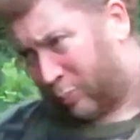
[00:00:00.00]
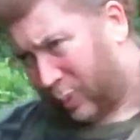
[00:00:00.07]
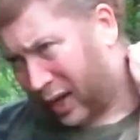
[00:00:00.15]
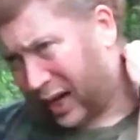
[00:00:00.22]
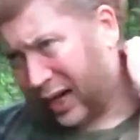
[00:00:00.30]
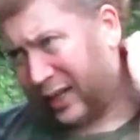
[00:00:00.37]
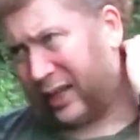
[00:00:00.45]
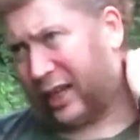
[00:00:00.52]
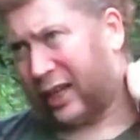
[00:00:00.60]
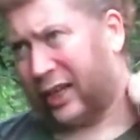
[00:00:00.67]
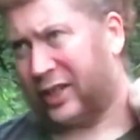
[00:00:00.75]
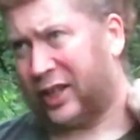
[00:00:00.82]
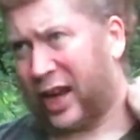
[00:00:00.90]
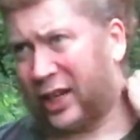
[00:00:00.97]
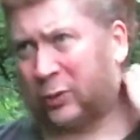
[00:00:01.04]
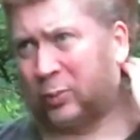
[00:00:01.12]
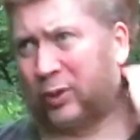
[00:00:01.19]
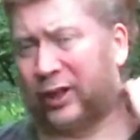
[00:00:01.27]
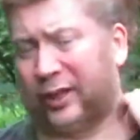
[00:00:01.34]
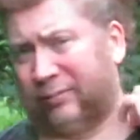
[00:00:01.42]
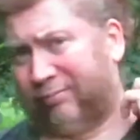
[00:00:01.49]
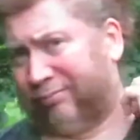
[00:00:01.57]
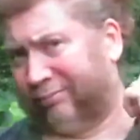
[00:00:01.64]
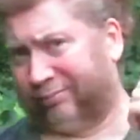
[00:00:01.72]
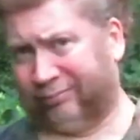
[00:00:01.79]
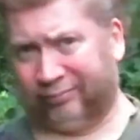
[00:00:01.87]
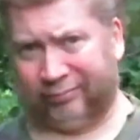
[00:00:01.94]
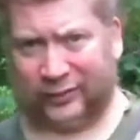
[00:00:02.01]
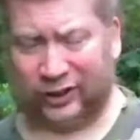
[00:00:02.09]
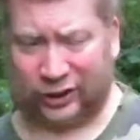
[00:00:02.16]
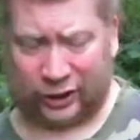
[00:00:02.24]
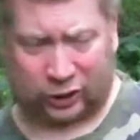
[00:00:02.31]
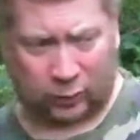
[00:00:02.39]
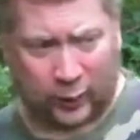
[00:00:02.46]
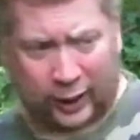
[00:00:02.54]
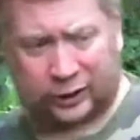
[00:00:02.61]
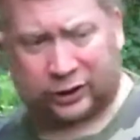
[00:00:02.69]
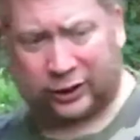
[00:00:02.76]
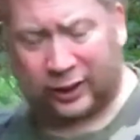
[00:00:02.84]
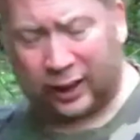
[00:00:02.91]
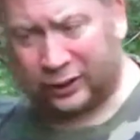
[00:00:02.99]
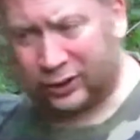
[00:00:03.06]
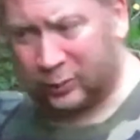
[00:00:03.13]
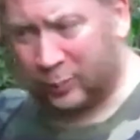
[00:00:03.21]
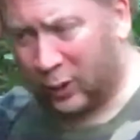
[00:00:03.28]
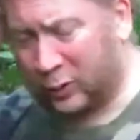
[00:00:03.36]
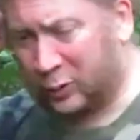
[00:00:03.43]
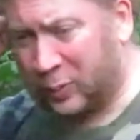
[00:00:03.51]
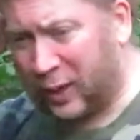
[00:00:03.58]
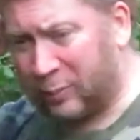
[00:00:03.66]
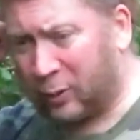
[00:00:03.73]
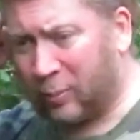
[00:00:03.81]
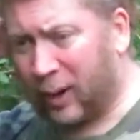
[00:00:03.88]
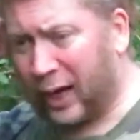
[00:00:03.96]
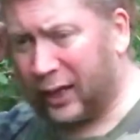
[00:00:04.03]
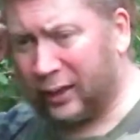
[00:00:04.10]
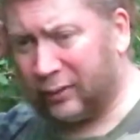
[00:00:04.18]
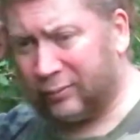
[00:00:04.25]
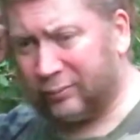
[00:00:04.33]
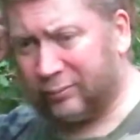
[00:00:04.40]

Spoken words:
But in a desperate situation, I suppose people might